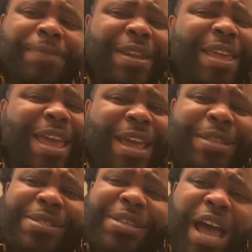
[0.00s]
and
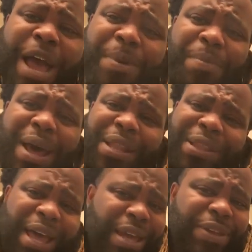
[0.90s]
had the time of my
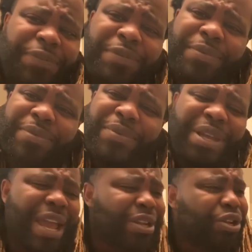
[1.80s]
life.
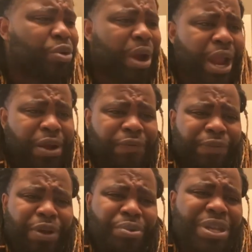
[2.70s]
We had the crown
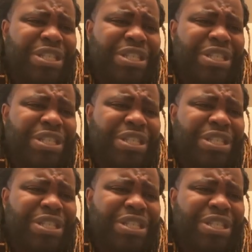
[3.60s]
flowing,